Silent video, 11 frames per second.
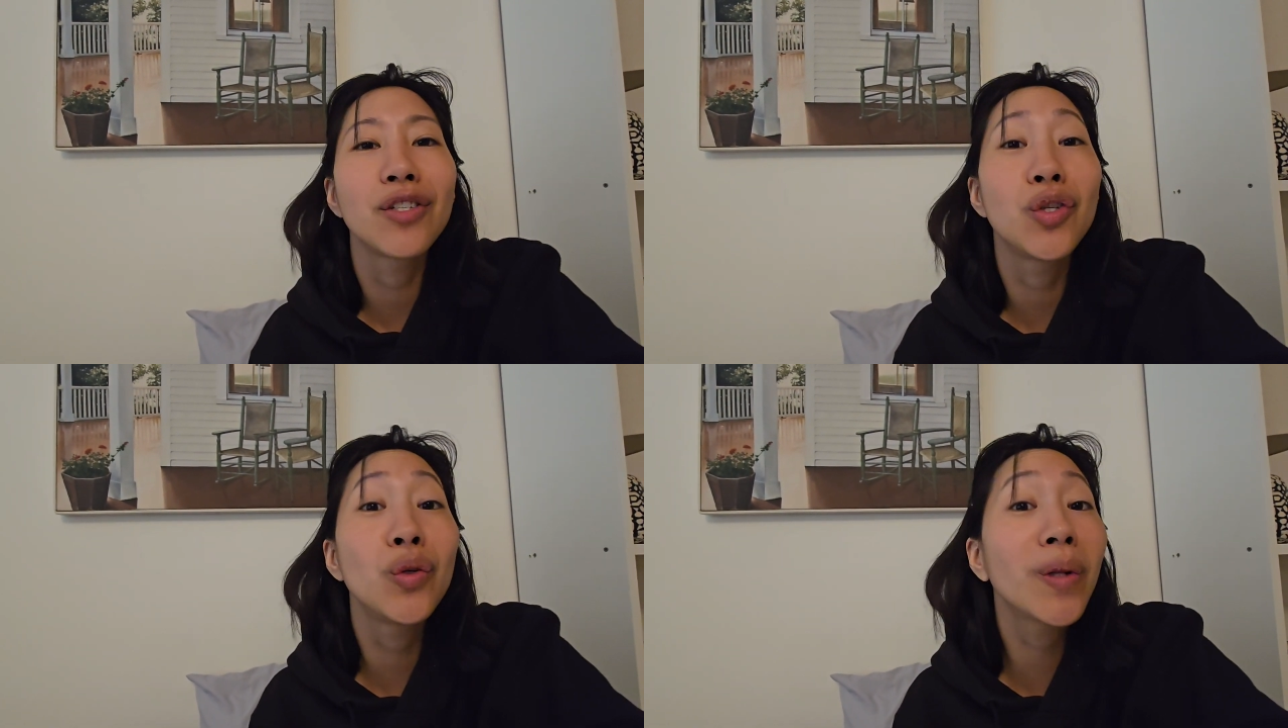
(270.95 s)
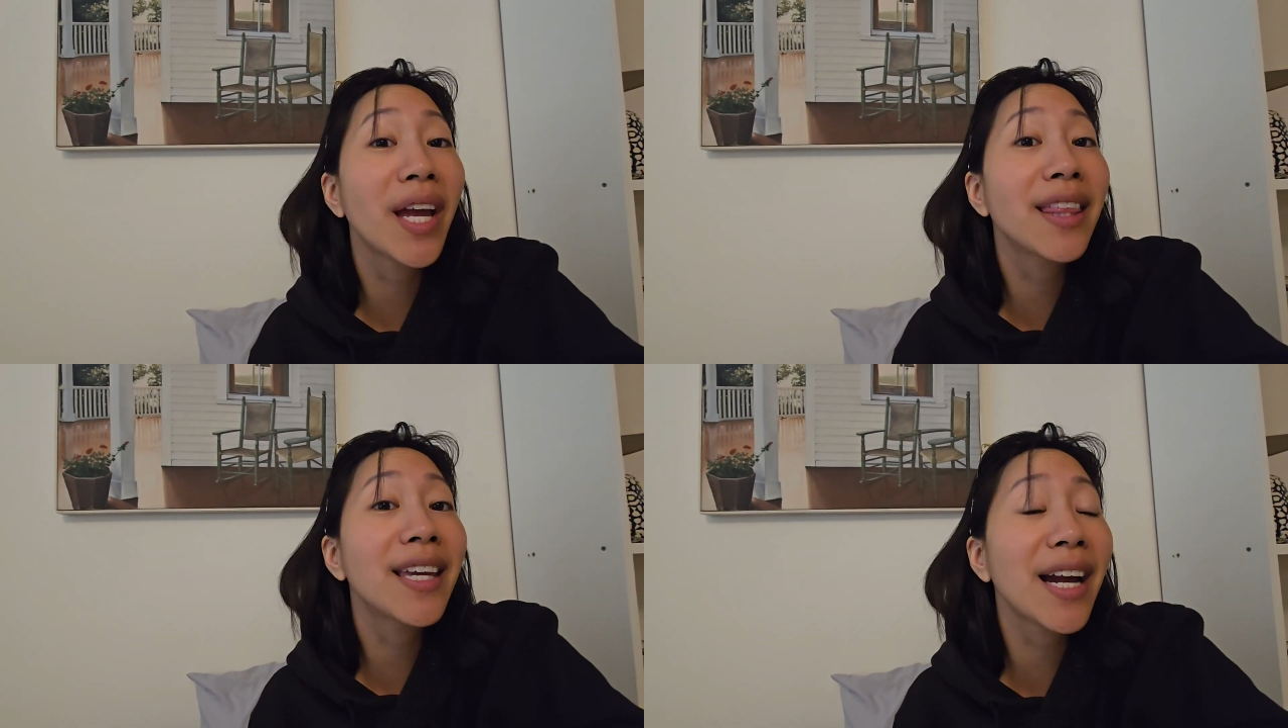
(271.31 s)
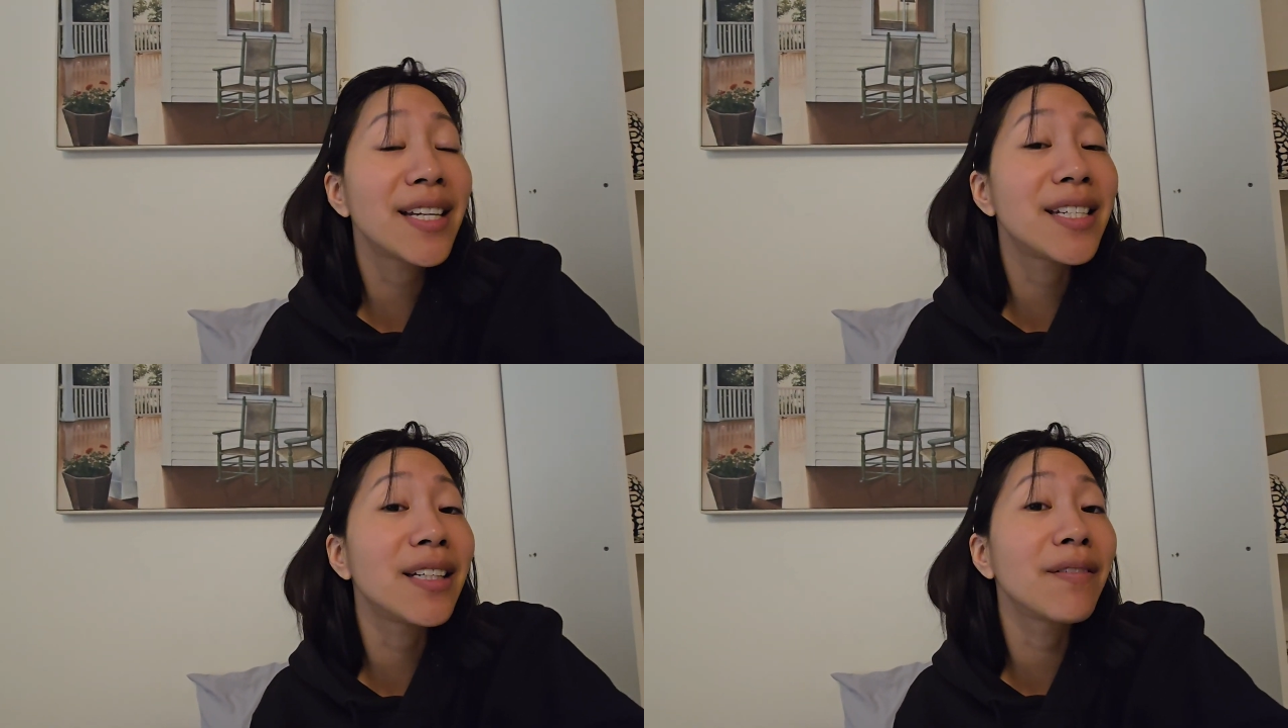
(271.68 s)
do like the
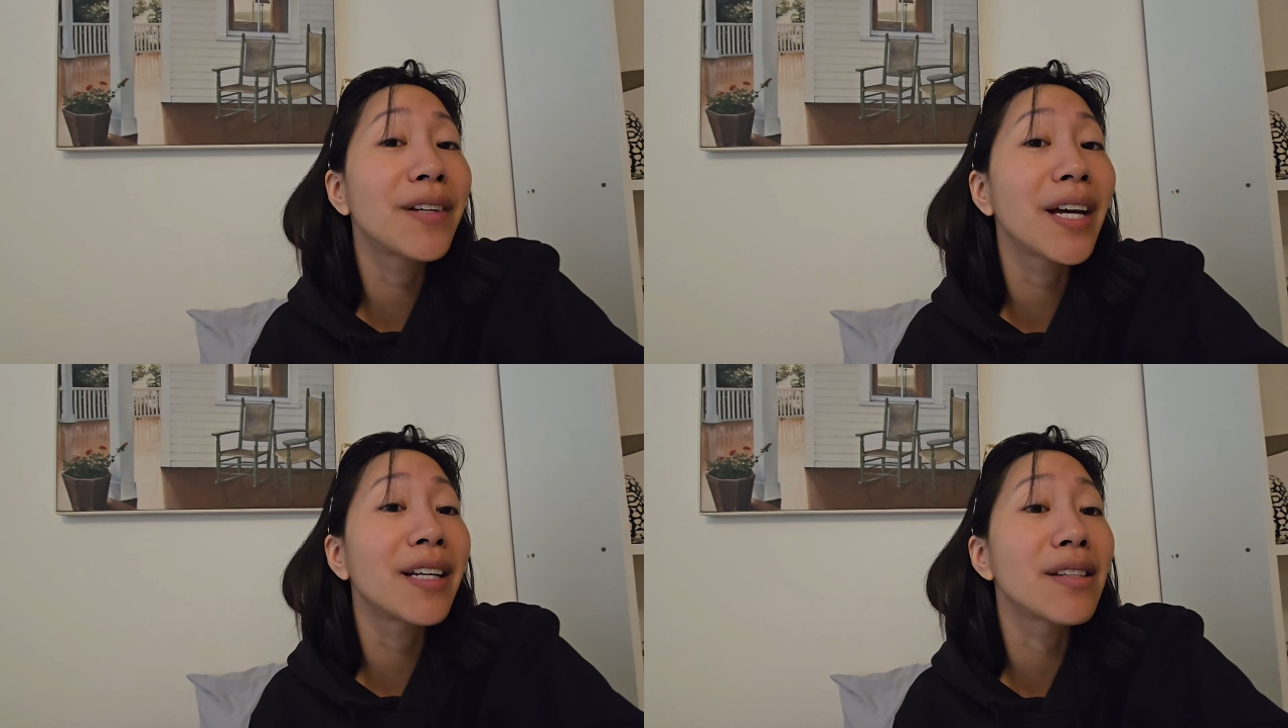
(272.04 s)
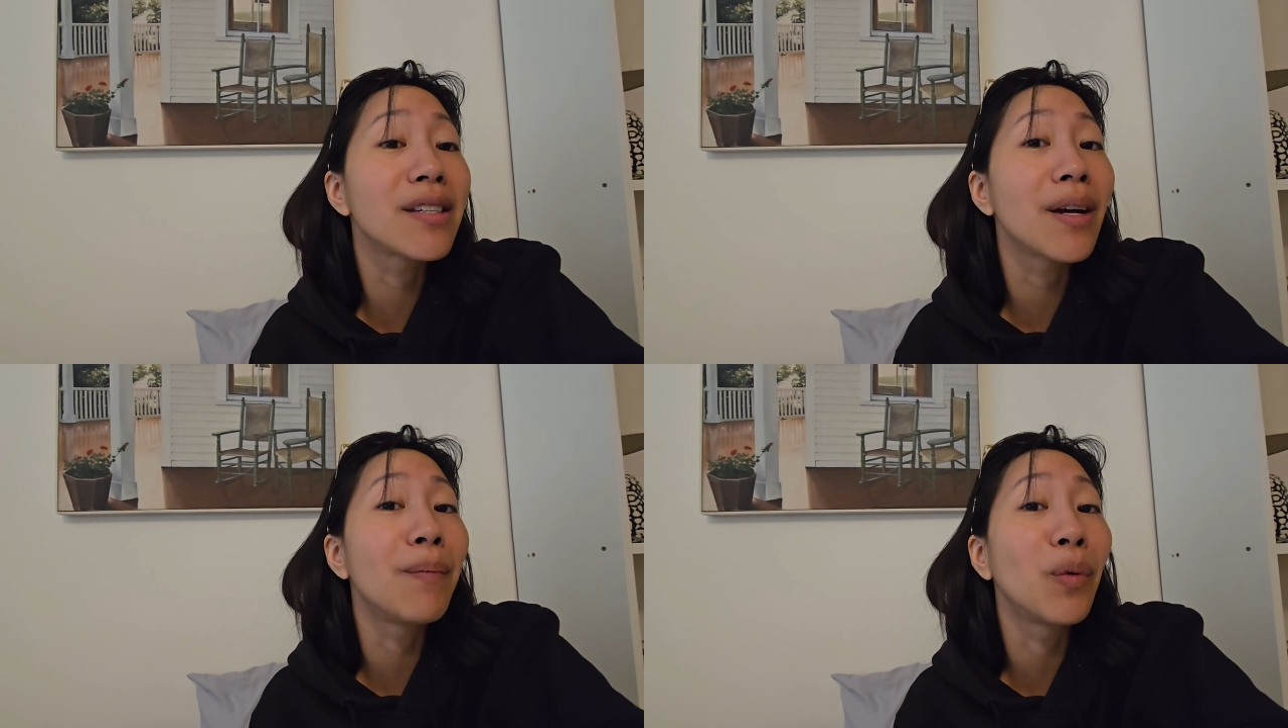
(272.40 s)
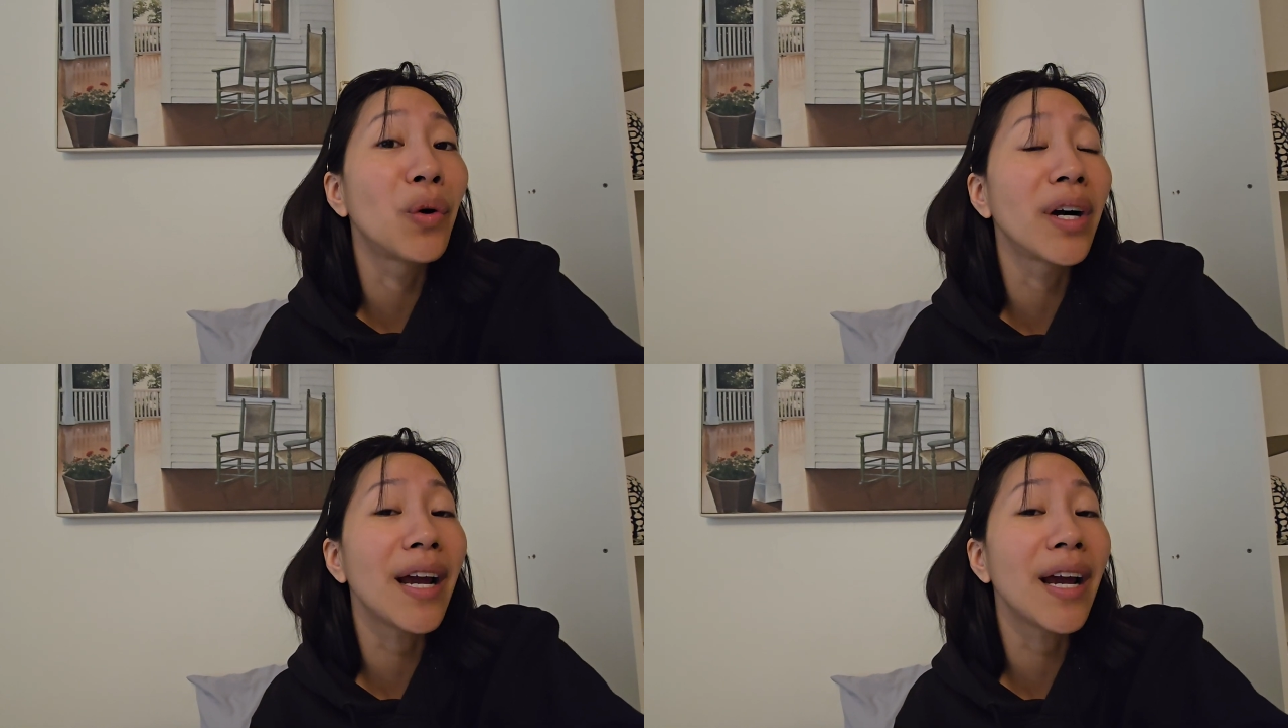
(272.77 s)
idea of getting some more